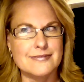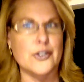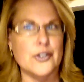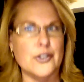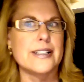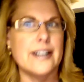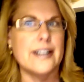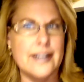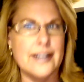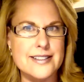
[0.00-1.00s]
early
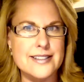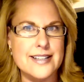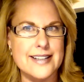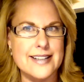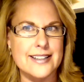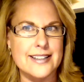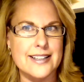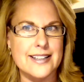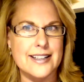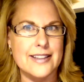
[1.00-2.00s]
on, I think
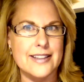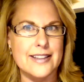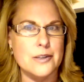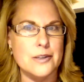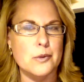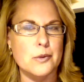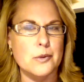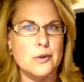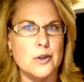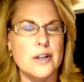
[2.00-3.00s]
the
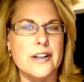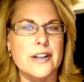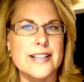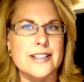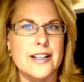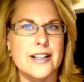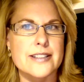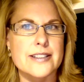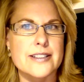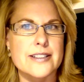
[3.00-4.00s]
longer I taught,
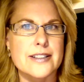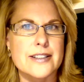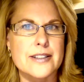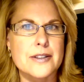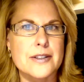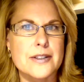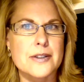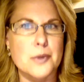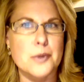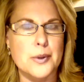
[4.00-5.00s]
the
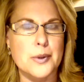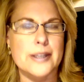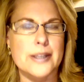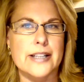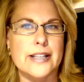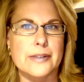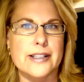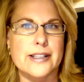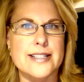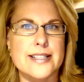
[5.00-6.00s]
more quickly I
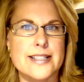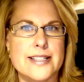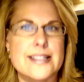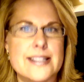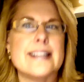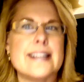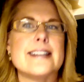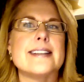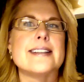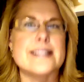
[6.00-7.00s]
realized,
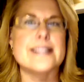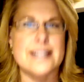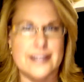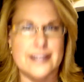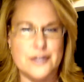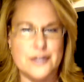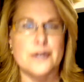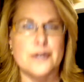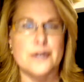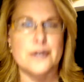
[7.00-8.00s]
set the
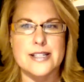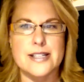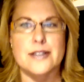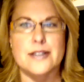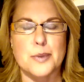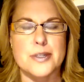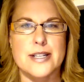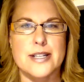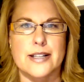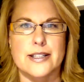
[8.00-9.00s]
tone, see those
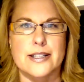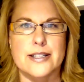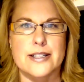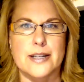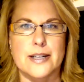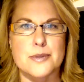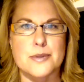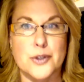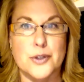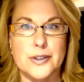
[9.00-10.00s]
personality types
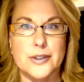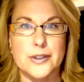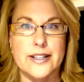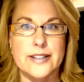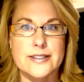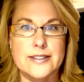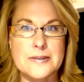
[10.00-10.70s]
early on,